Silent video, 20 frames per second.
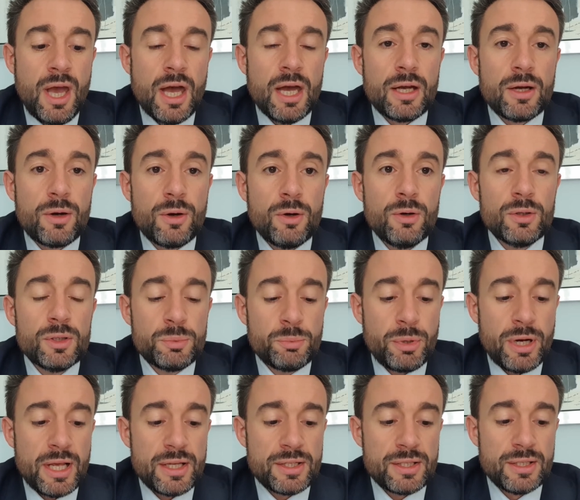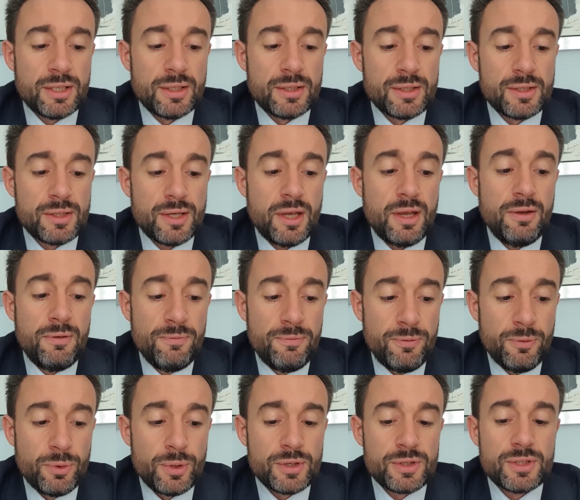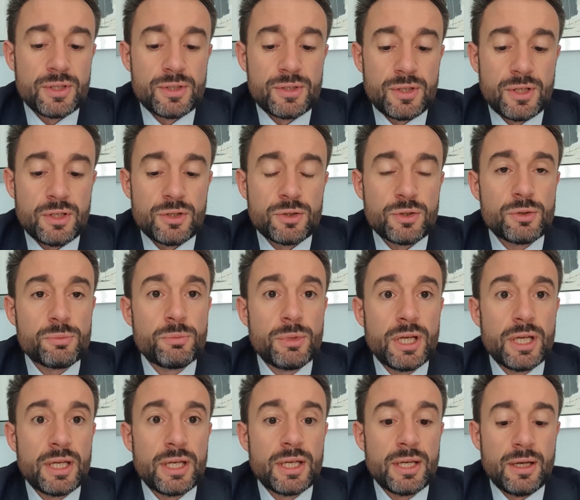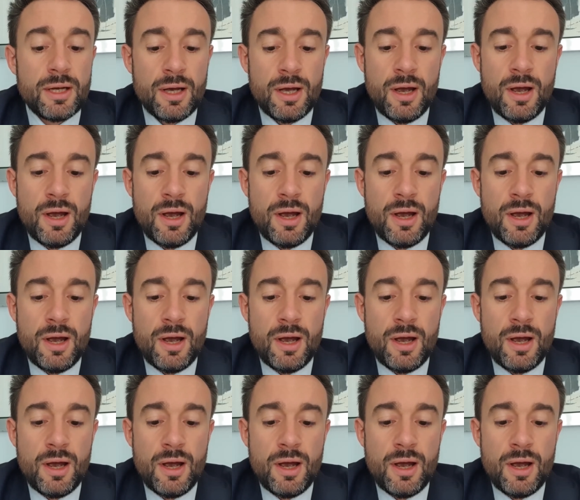and court precedents influence decisions making